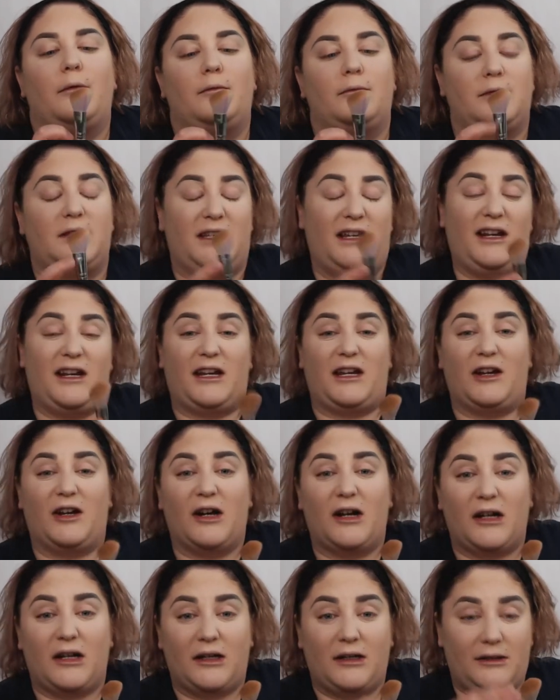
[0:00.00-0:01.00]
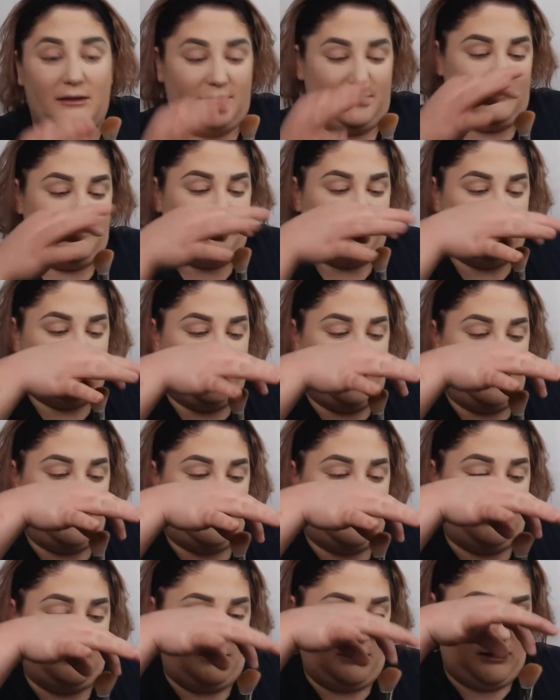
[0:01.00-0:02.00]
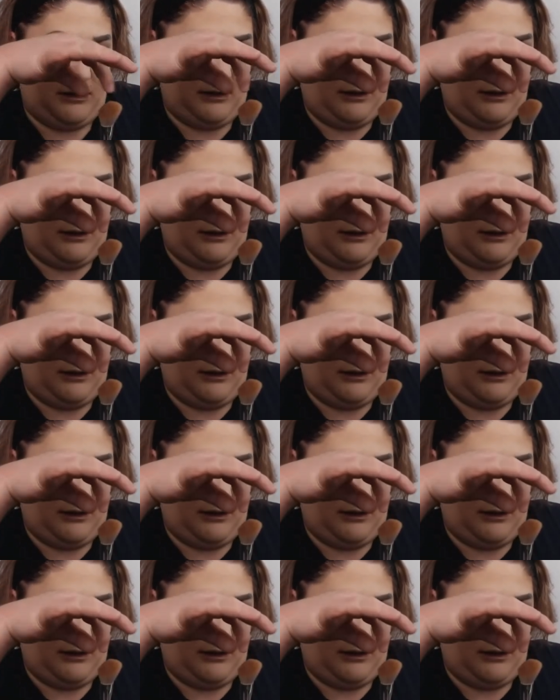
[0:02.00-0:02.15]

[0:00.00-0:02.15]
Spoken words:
got a hair on it, actually.